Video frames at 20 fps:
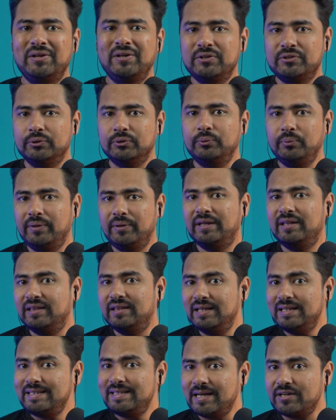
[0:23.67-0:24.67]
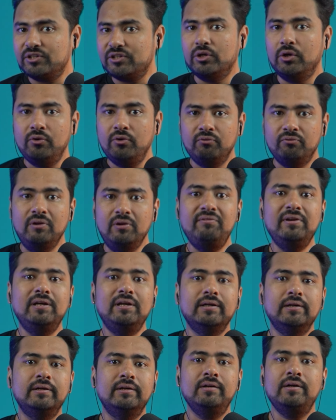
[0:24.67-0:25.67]
So, in this section, we will
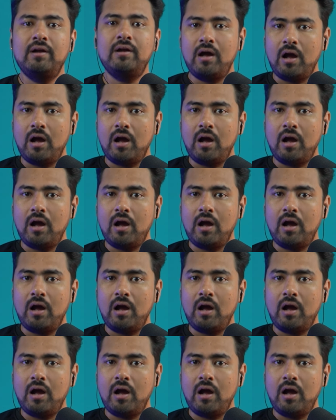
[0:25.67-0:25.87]
learn